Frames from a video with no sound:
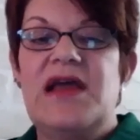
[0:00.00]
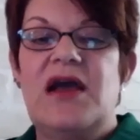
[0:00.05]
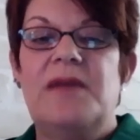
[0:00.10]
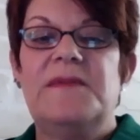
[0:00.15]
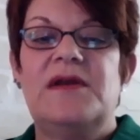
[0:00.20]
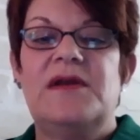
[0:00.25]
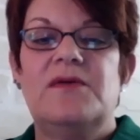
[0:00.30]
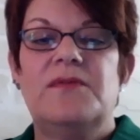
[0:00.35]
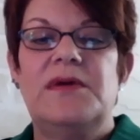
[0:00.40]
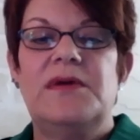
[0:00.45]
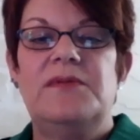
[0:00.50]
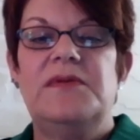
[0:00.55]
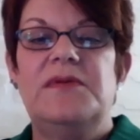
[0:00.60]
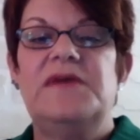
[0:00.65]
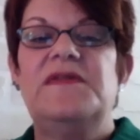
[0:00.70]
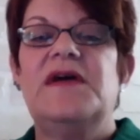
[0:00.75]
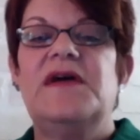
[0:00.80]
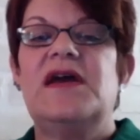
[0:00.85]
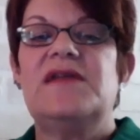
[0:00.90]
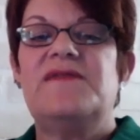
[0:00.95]
I'm going to reread
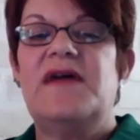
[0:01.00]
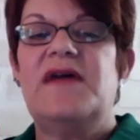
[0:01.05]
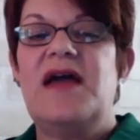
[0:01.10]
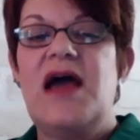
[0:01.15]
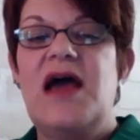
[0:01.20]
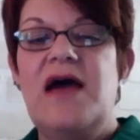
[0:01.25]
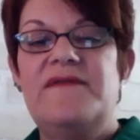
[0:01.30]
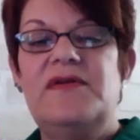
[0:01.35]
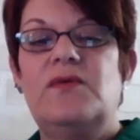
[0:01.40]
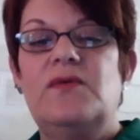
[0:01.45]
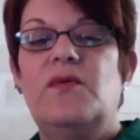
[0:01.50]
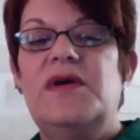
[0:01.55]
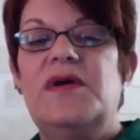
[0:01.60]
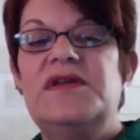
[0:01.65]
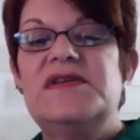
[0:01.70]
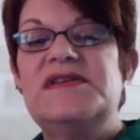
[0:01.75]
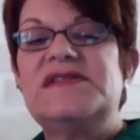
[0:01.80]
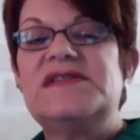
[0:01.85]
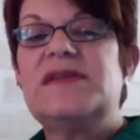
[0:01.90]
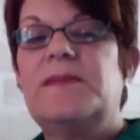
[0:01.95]
that. If I haven't
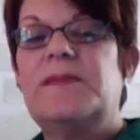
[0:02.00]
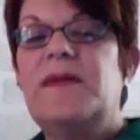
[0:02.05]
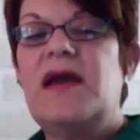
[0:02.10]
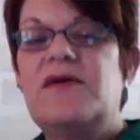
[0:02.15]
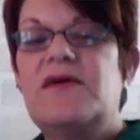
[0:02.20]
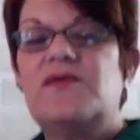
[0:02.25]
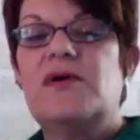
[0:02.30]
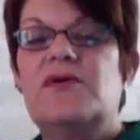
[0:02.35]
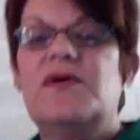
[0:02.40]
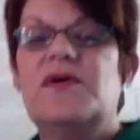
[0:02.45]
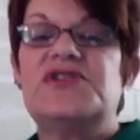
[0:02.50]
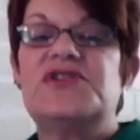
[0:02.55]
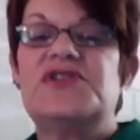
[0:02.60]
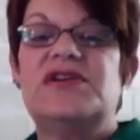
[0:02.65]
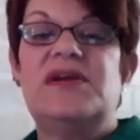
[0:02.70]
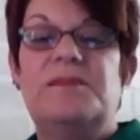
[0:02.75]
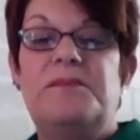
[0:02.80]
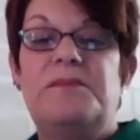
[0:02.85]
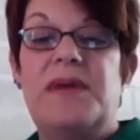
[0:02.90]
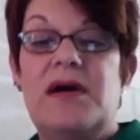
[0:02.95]
witnessed the microaggression
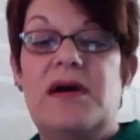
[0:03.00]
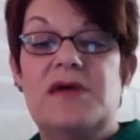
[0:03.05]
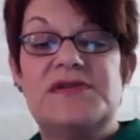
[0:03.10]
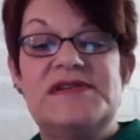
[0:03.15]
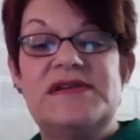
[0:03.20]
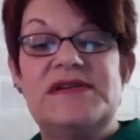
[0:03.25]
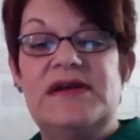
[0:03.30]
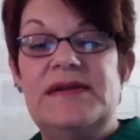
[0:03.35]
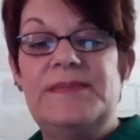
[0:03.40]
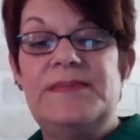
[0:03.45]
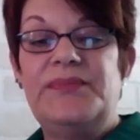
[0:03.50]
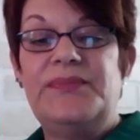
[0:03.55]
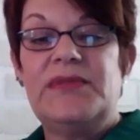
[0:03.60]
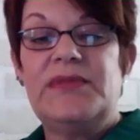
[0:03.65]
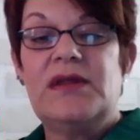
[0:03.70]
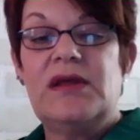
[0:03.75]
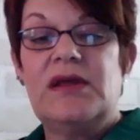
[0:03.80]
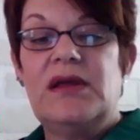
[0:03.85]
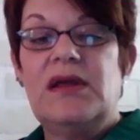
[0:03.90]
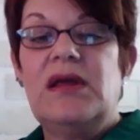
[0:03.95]
in person,
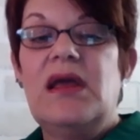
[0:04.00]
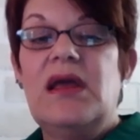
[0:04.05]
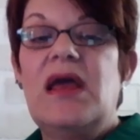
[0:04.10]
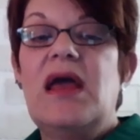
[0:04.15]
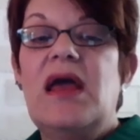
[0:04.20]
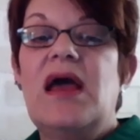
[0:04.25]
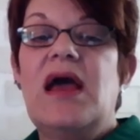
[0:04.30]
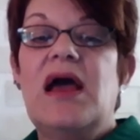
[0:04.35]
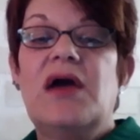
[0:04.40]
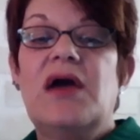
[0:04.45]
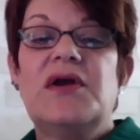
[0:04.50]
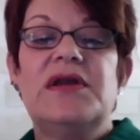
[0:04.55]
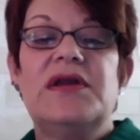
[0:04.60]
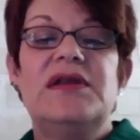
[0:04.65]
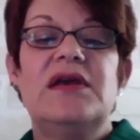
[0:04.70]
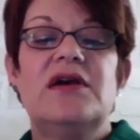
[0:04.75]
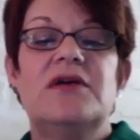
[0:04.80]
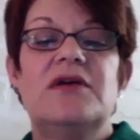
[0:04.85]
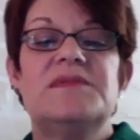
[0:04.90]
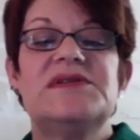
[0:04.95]
how can you
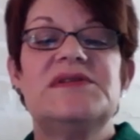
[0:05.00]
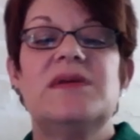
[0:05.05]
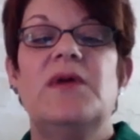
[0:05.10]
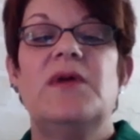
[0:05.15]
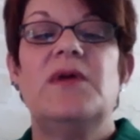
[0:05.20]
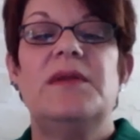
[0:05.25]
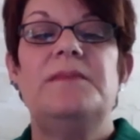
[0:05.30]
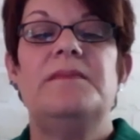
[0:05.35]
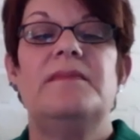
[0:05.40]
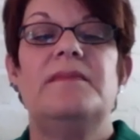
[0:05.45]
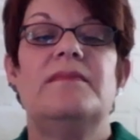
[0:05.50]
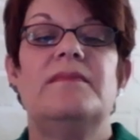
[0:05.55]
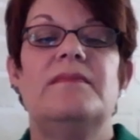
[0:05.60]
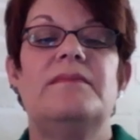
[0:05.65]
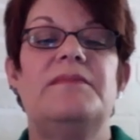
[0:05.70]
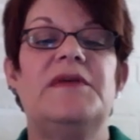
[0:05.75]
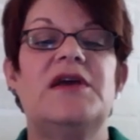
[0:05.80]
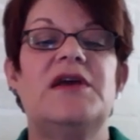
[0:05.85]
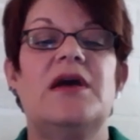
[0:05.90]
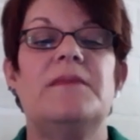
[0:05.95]
help someone
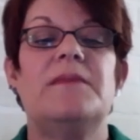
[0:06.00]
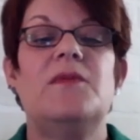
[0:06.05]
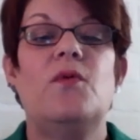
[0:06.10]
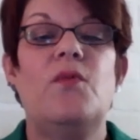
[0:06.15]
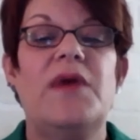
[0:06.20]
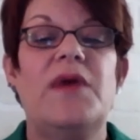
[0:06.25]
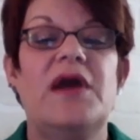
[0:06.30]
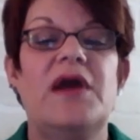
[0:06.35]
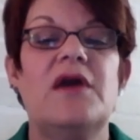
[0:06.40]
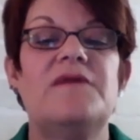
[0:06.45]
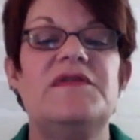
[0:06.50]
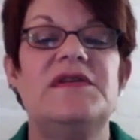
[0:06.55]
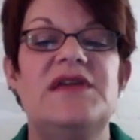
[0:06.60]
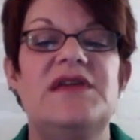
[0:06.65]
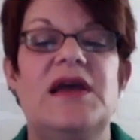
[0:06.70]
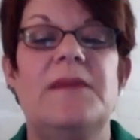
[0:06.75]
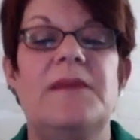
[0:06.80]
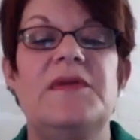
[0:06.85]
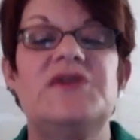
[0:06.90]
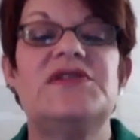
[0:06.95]
become aware of the
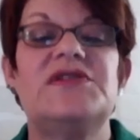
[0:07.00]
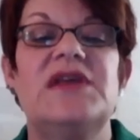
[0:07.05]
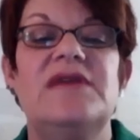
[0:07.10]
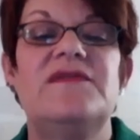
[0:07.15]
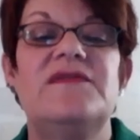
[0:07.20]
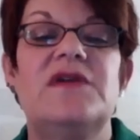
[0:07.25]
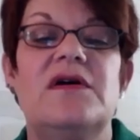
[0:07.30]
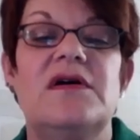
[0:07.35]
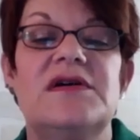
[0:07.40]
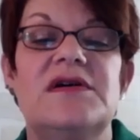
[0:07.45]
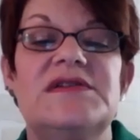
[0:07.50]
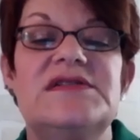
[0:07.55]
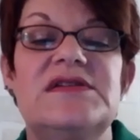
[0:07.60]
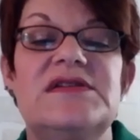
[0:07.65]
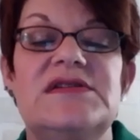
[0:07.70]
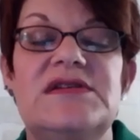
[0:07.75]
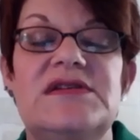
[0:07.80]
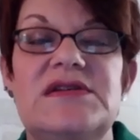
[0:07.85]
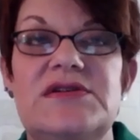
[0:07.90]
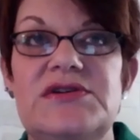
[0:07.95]
damage they have caused a
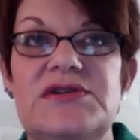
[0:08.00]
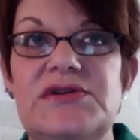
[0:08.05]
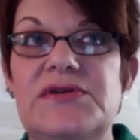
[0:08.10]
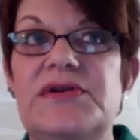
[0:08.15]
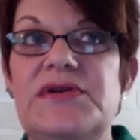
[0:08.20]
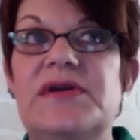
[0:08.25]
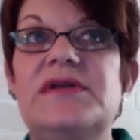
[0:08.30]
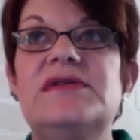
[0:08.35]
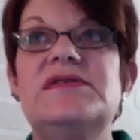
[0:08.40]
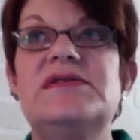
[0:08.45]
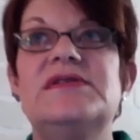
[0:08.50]
student?